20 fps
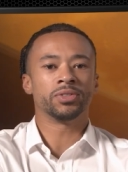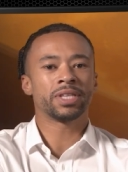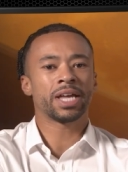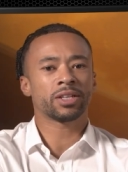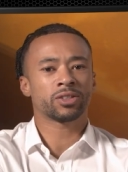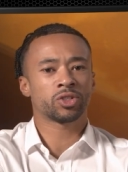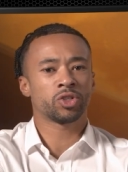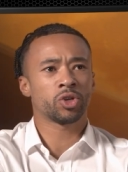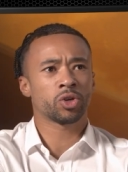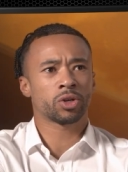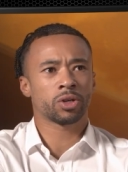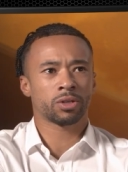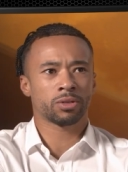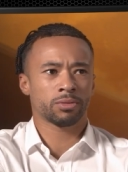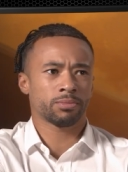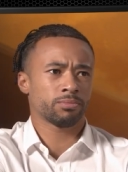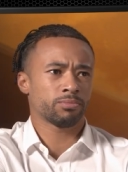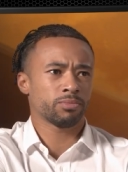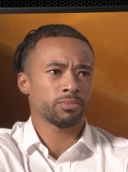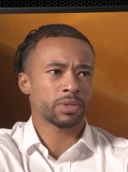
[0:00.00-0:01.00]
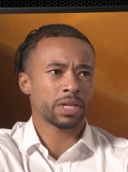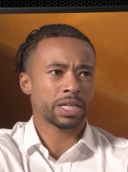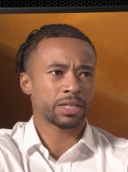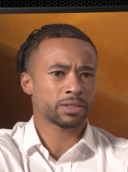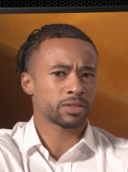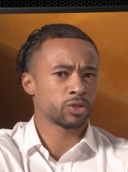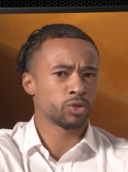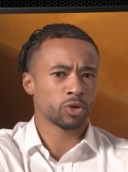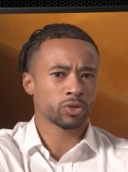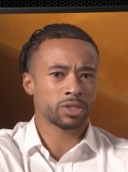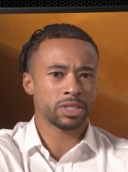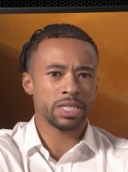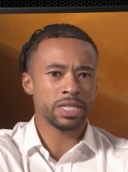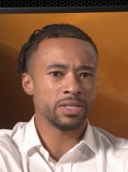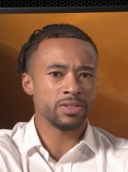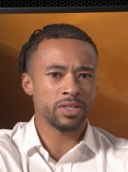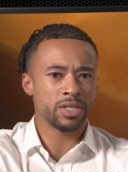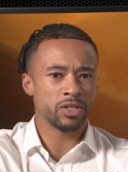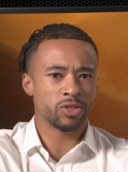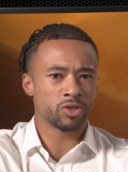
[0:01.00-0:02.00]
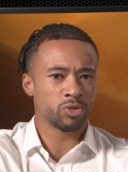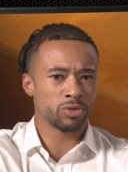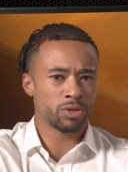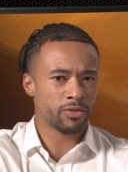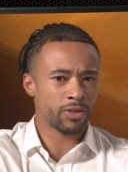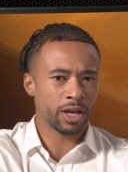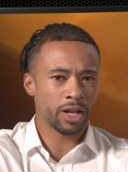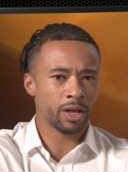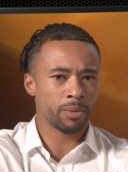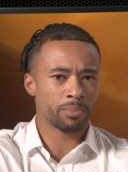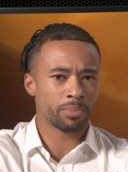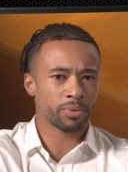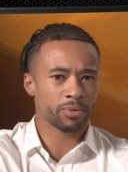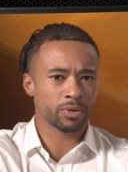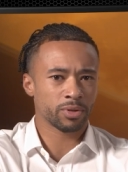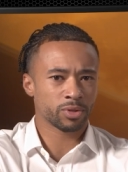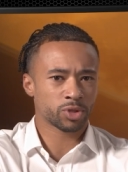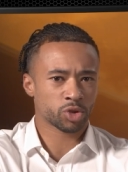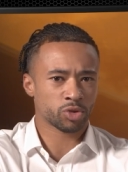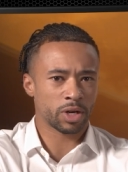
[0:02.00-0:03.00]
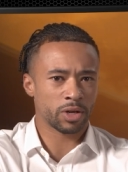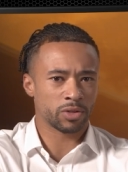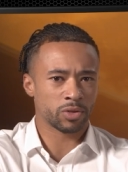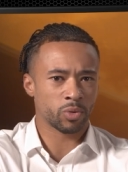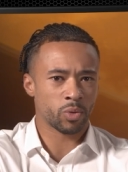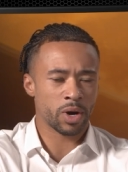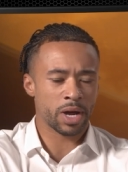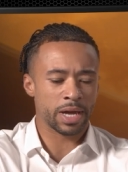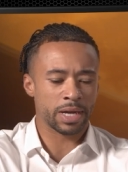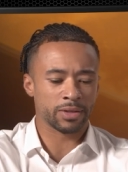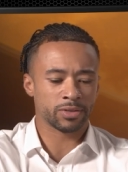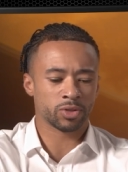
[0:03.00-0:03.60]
And that took that's not easy to develop straight away.